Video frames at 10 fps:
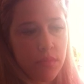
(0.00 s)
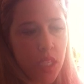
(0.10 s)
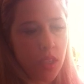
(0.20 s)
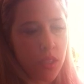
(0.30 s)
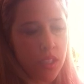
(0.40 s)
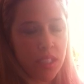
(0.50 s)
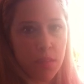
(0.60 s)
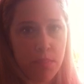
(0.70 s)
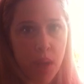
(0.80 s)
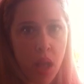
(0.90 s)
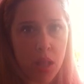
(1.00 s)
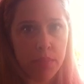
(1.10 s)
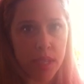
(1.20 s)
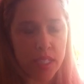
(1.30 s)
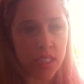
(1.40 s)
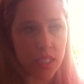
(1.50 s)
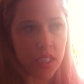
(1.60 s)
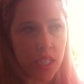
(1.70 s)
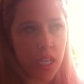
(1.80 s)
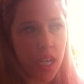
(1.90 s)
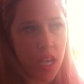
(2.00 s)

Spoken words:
you're such a ball buster.